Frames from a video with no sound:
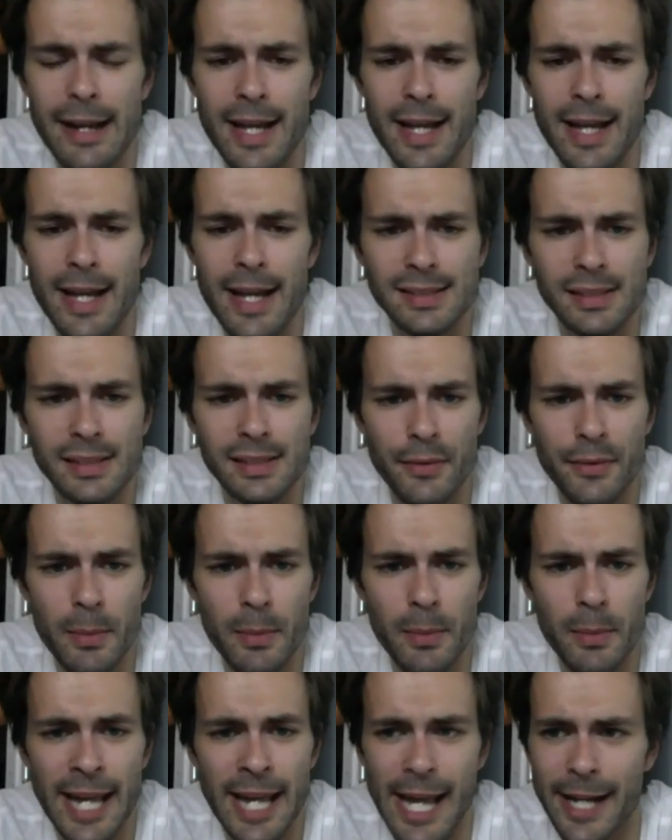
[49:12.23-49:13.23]
asked
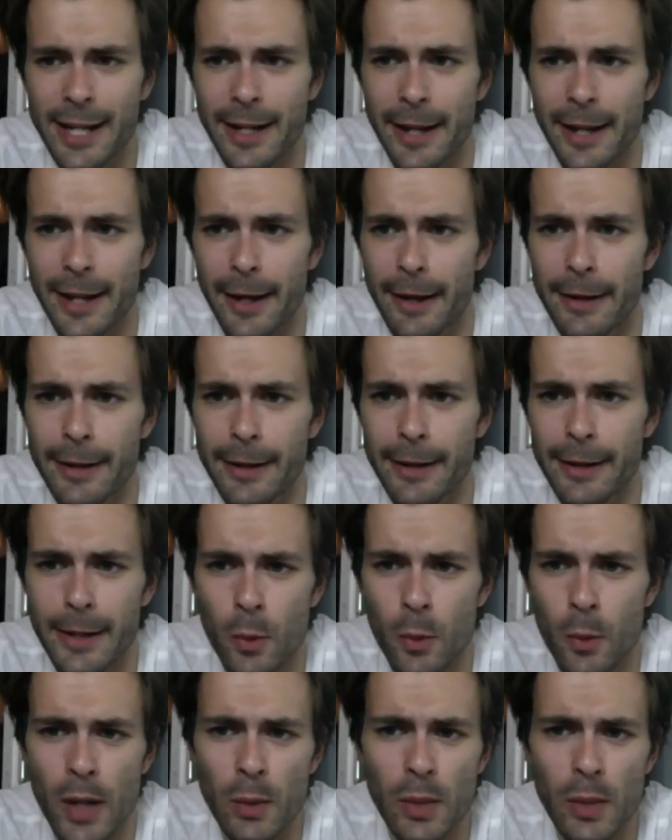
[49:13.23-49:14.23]
from
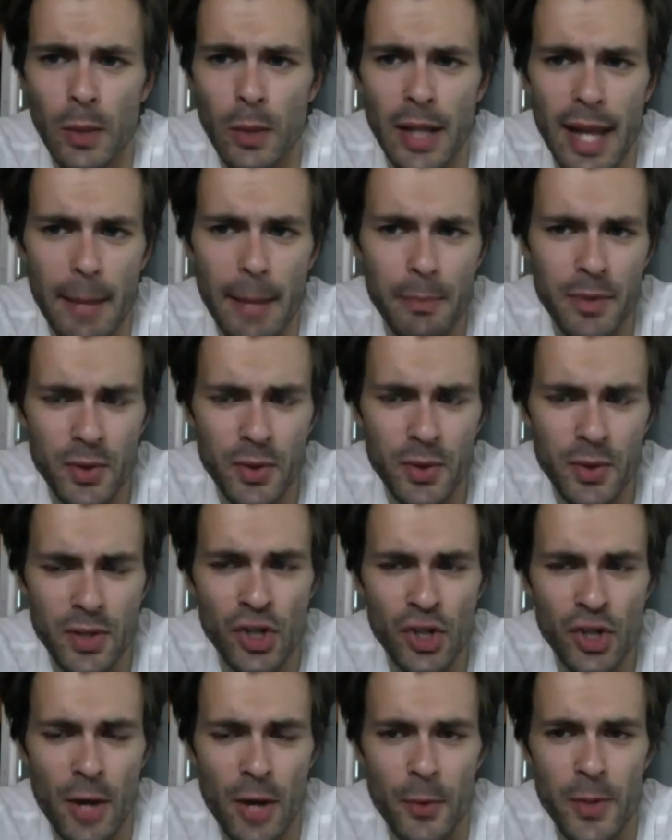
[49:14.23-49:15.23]
Canada, what will happen to the
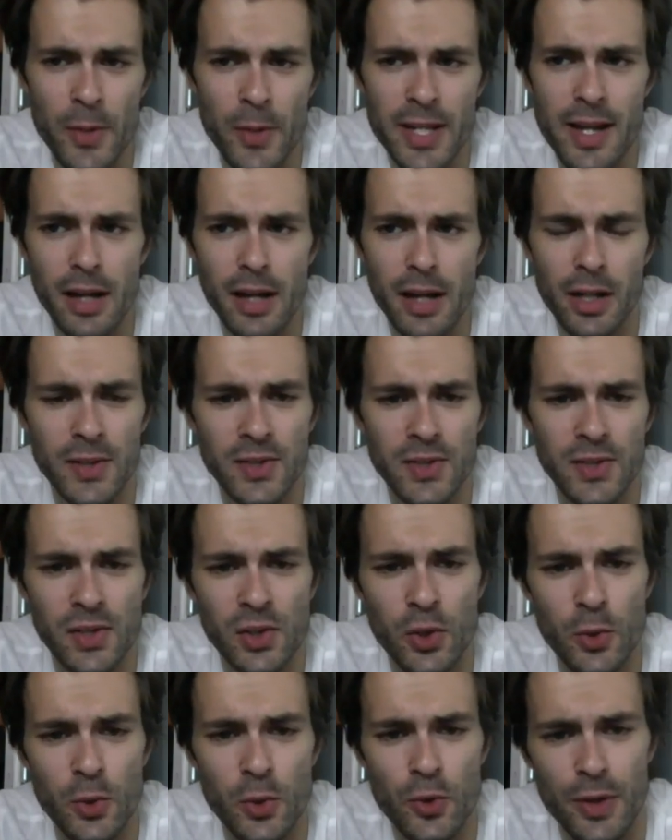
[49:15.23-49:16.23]
Sharia
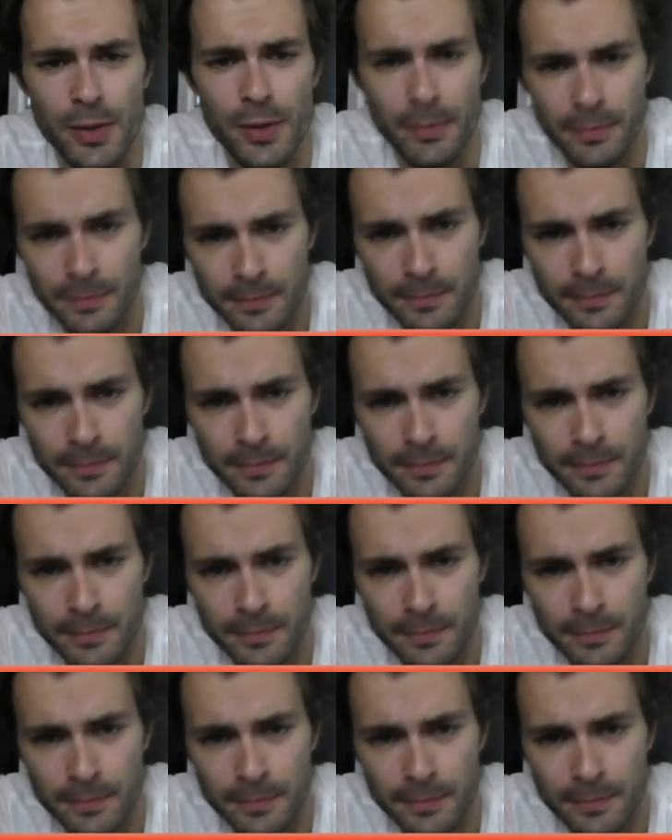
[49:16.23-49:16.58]
constitution?